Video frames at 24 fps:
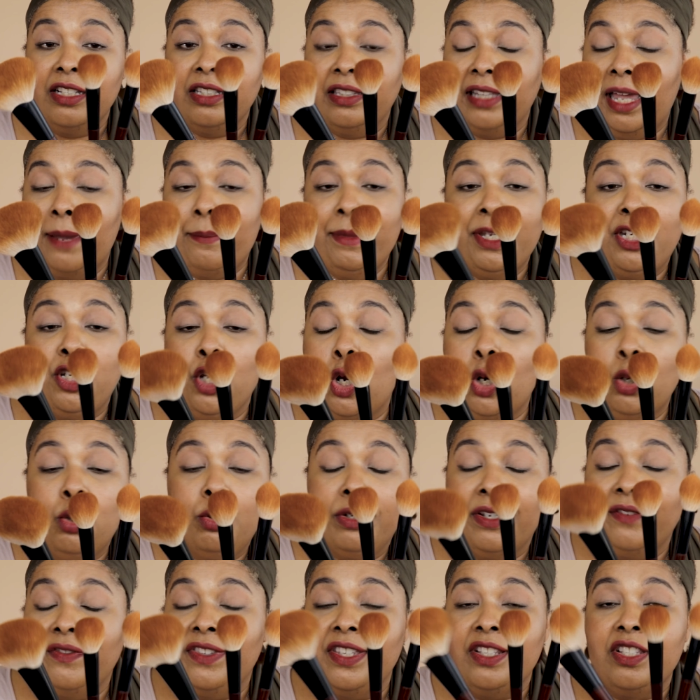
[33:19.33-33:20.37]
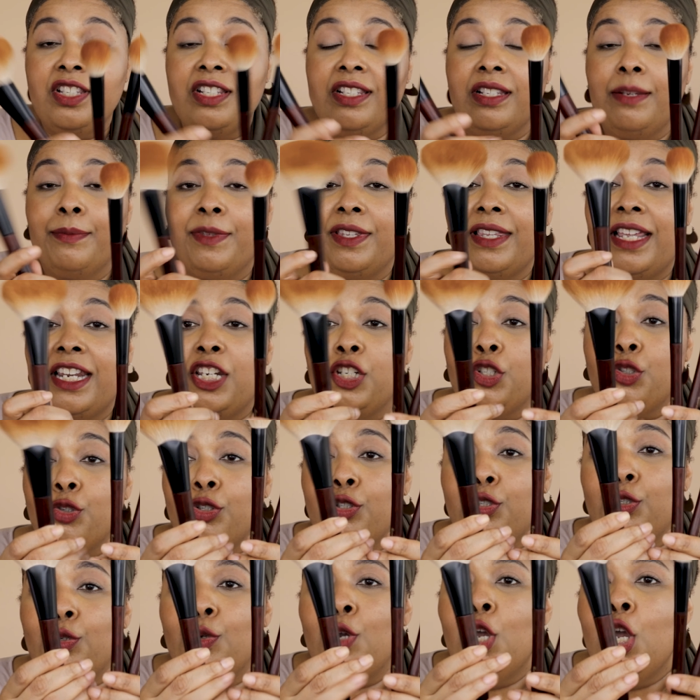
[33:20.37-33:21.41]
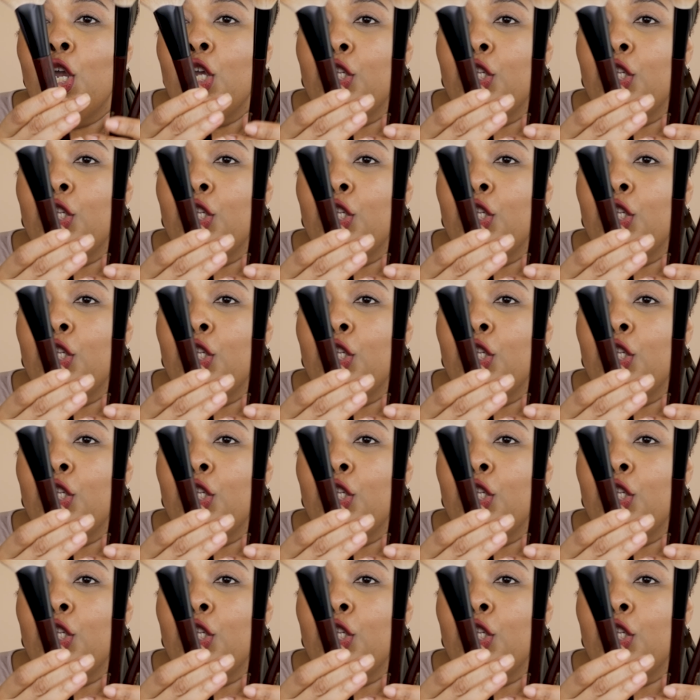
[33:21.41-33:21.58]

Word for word: Let me know if this is something that interests you.